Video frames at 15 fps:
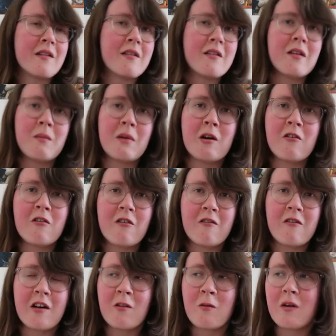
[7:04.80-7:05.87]
Steam Power
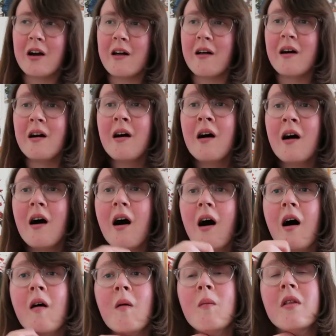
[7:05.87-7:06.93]
and will get that.
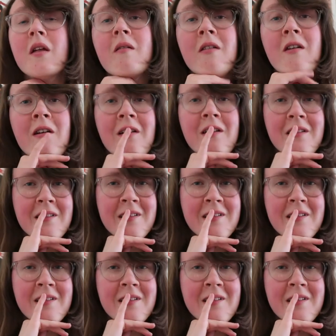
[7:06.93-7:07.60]
Um, they've got